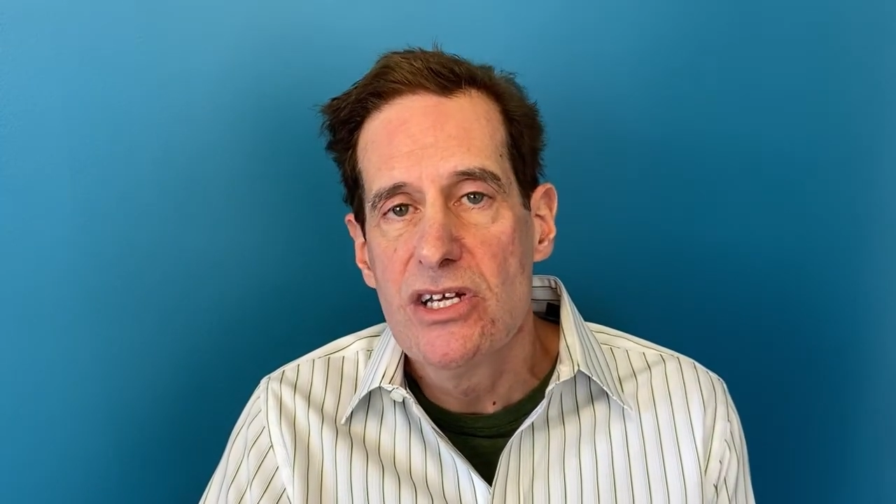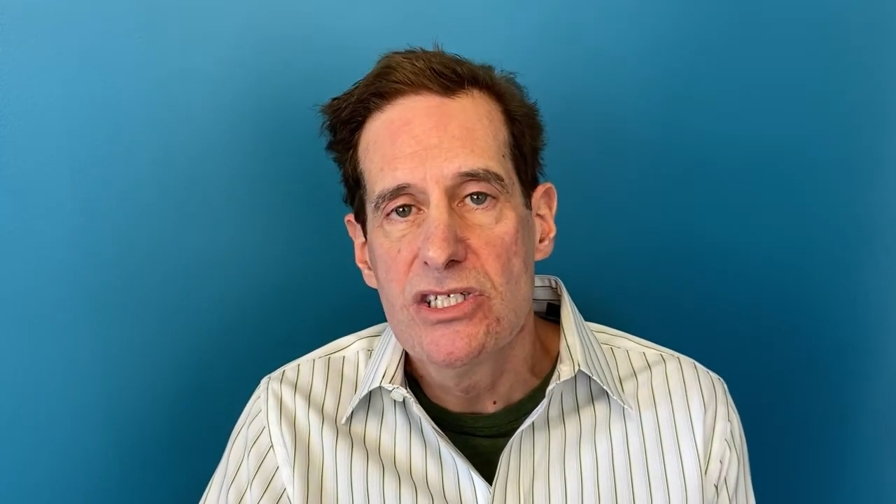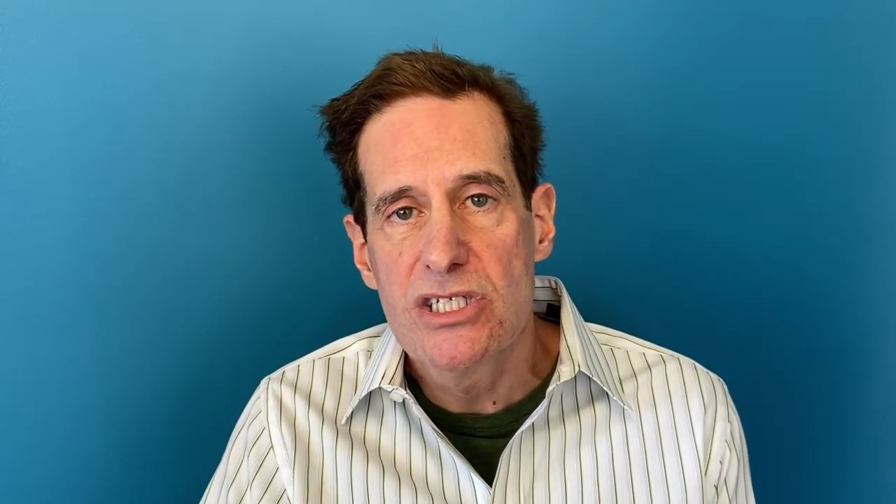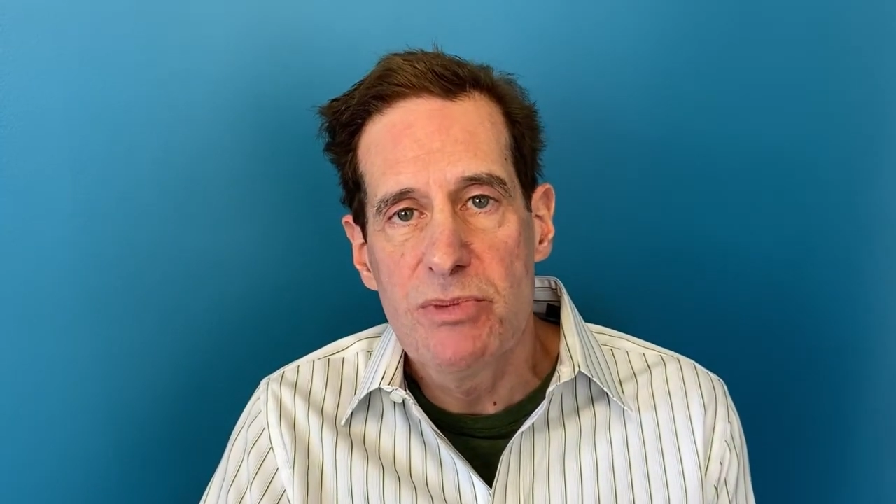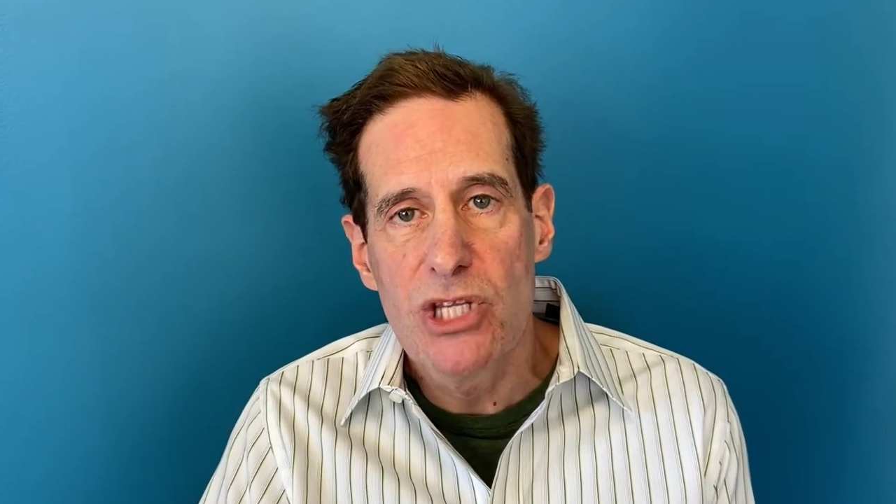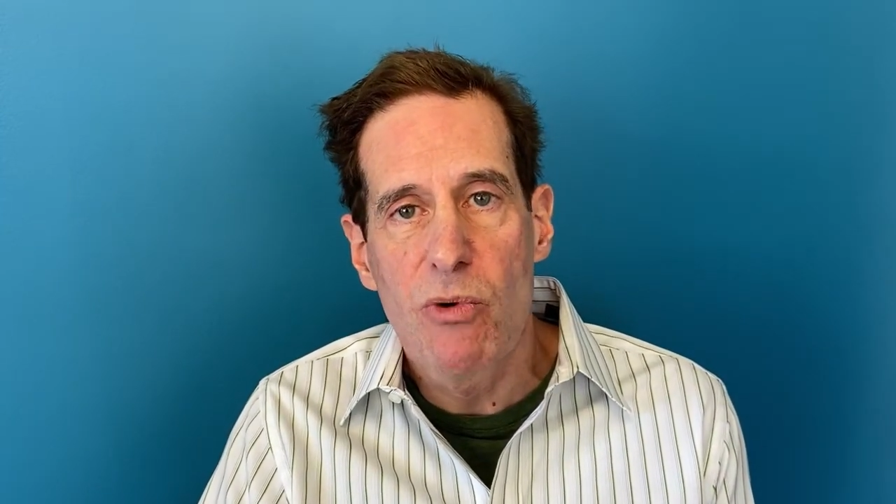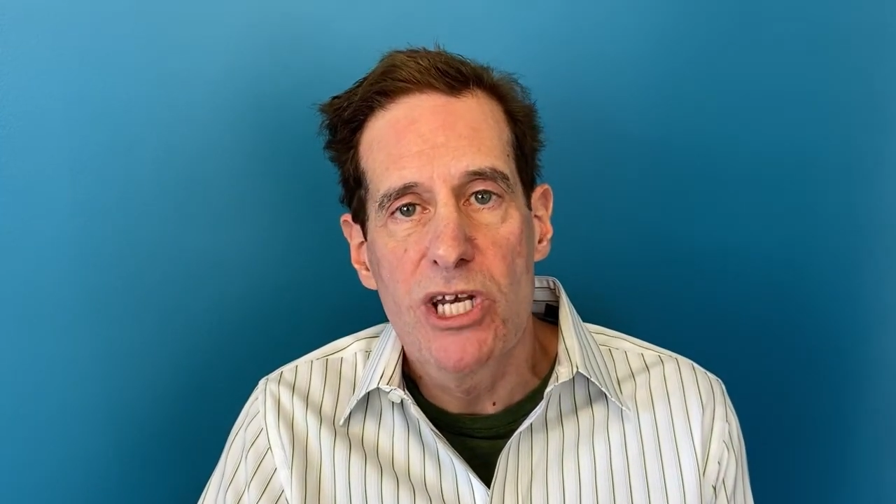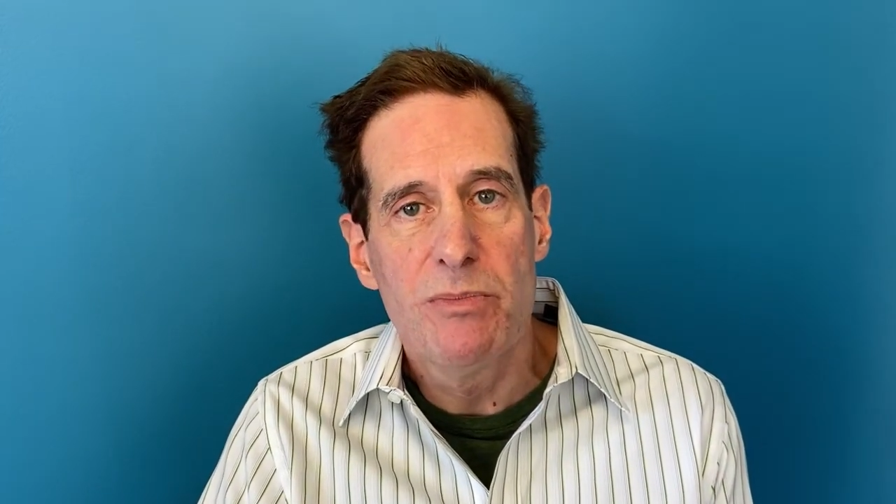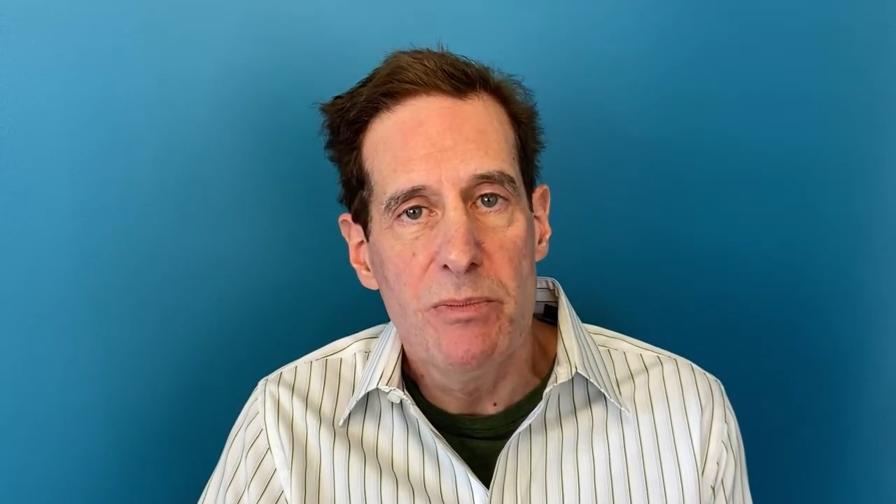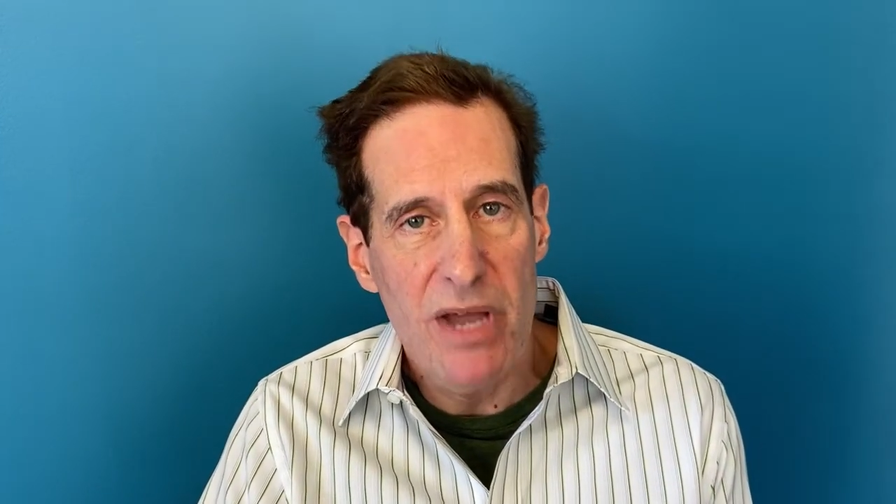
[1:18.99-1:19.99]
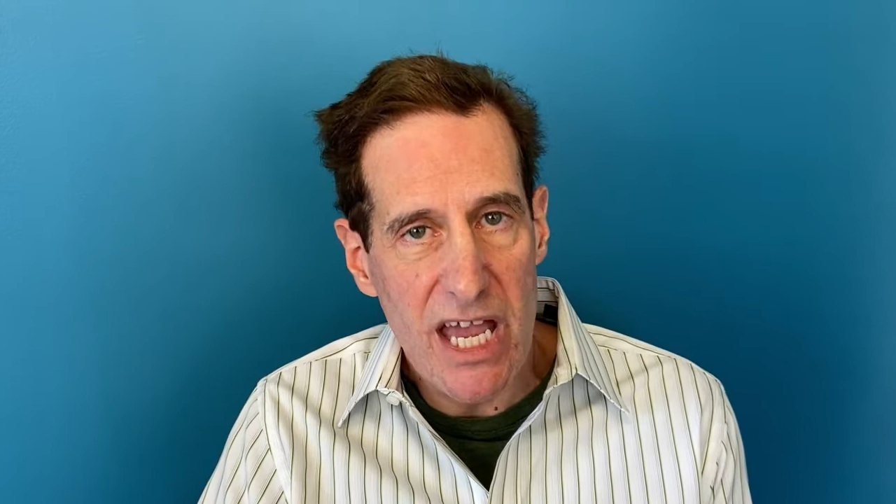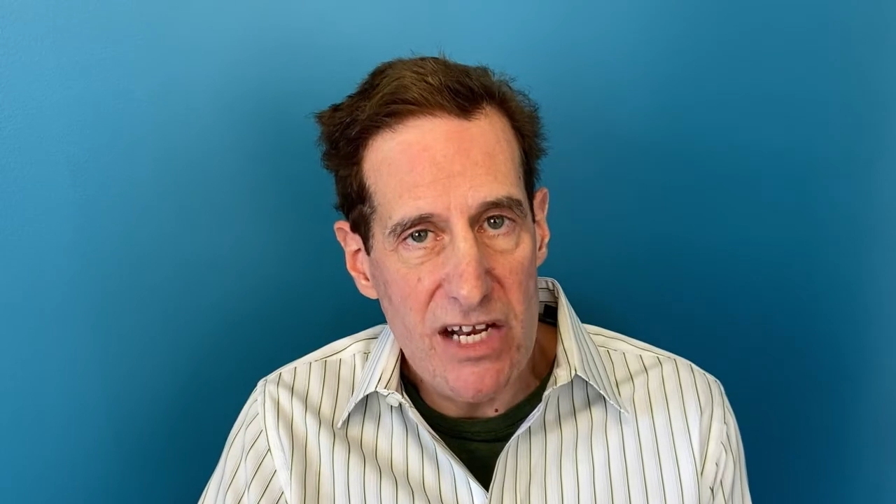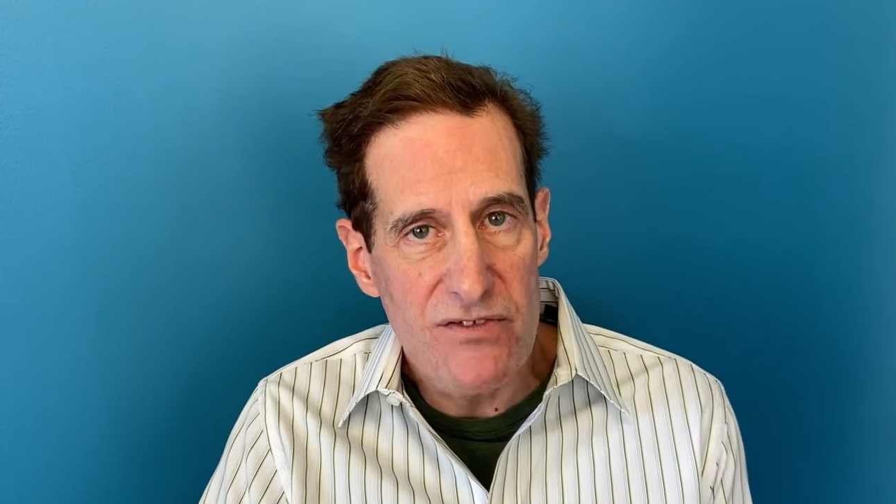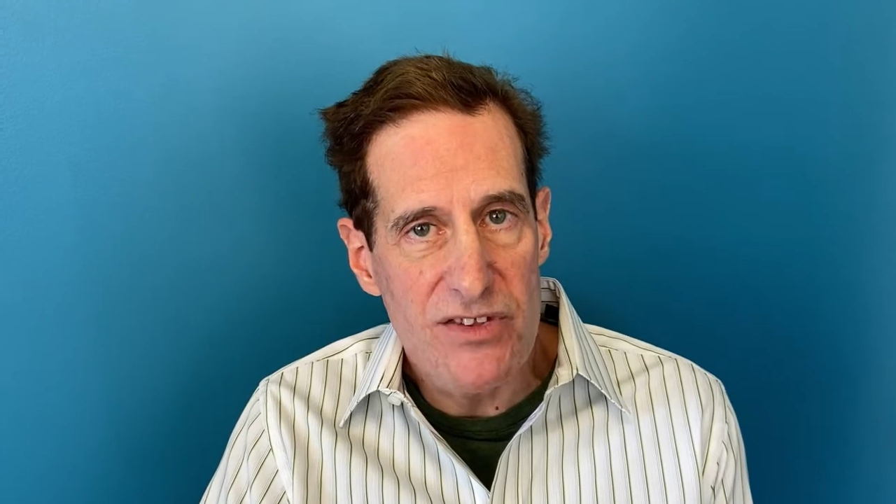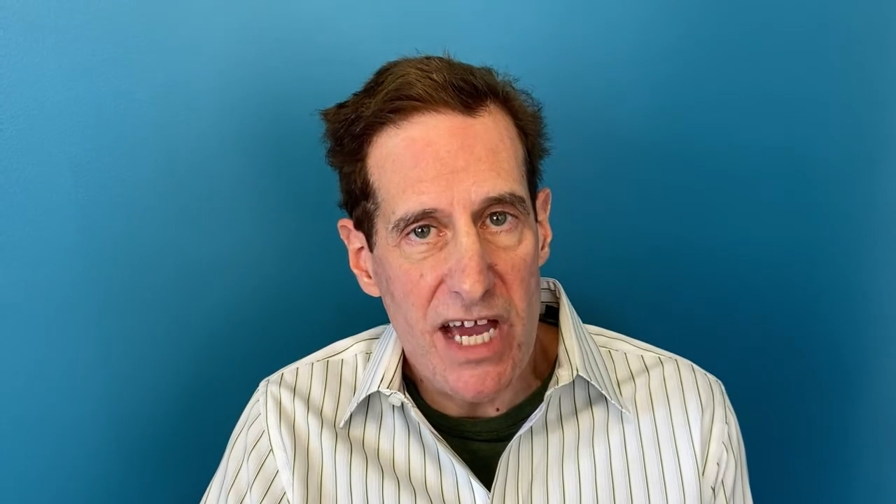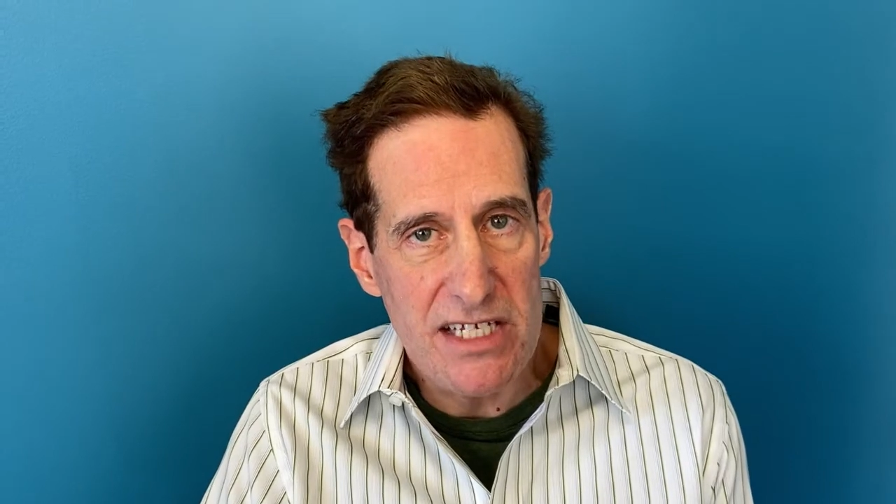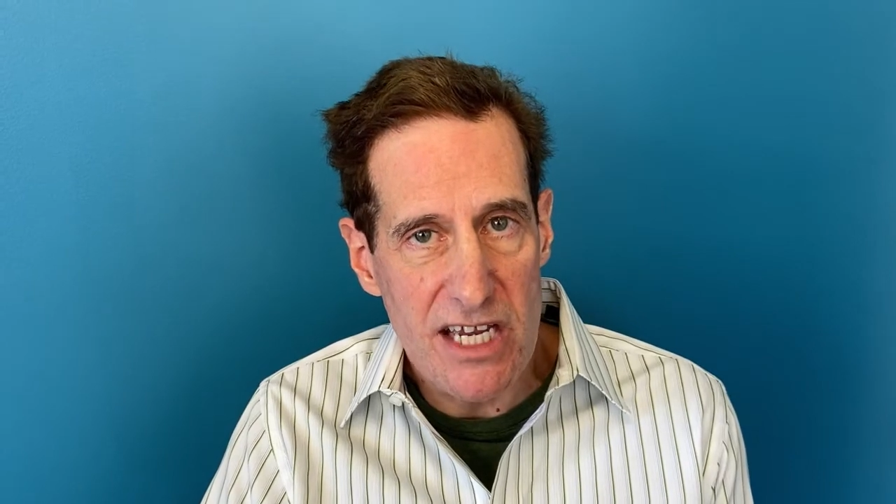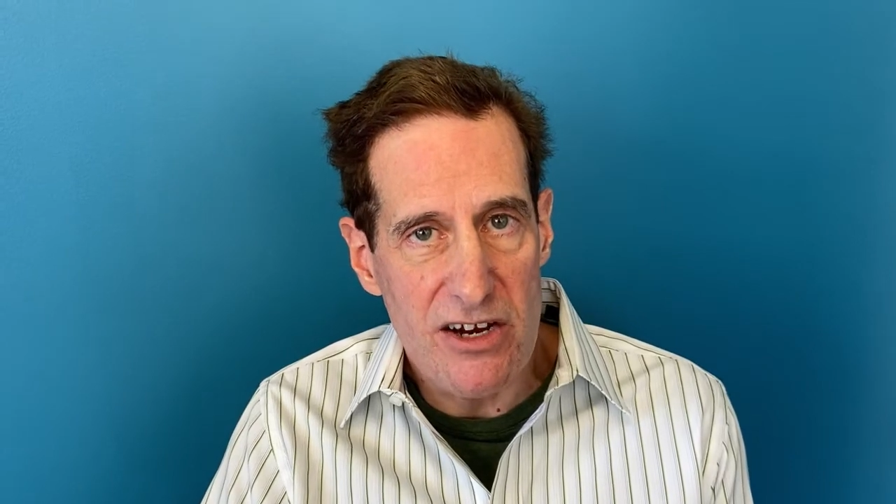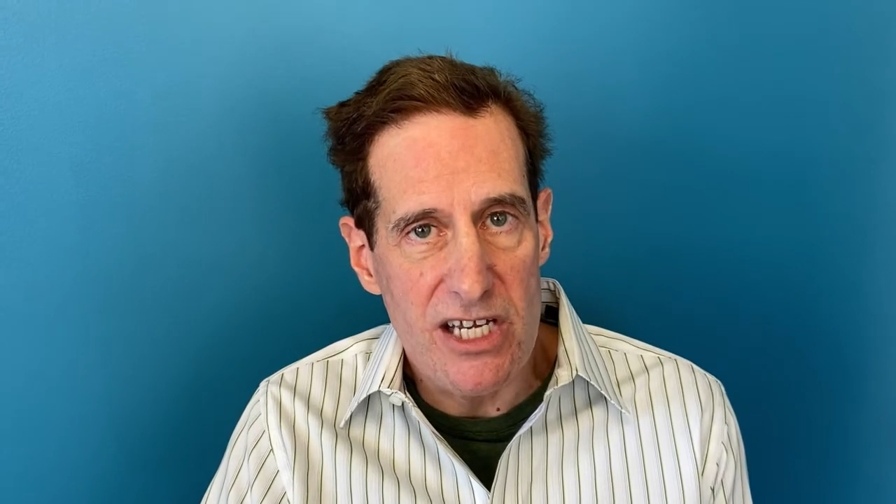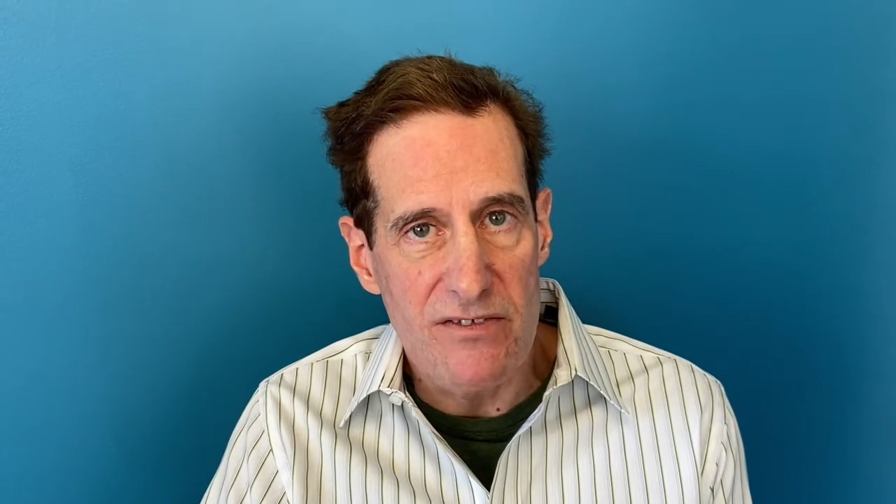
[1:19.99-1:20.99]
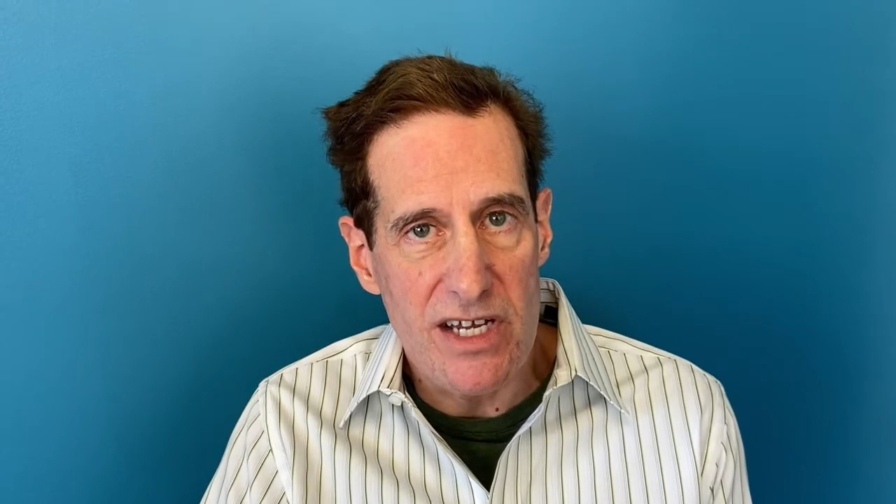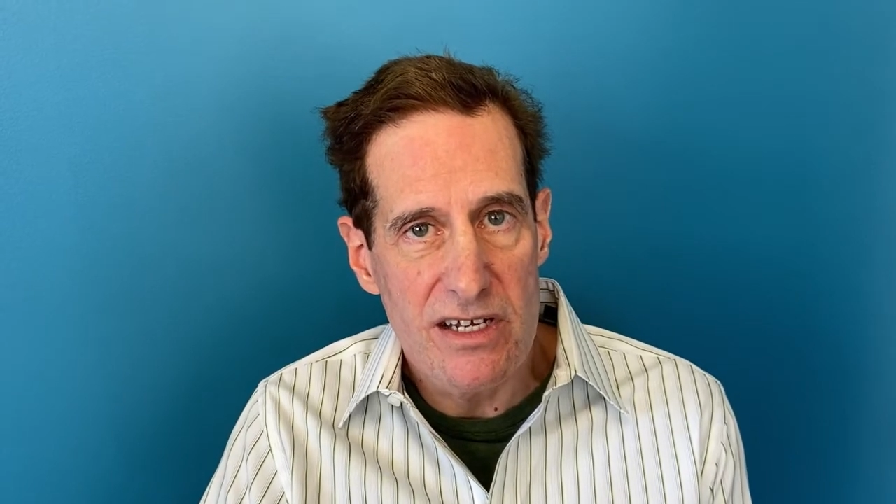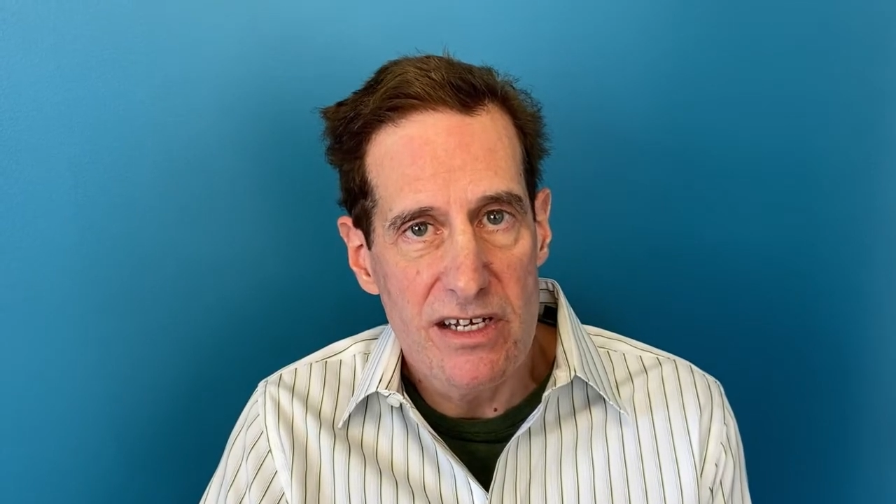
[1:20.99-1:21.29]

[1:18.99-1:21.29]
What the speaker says: to be the one to be paid for that caregiving.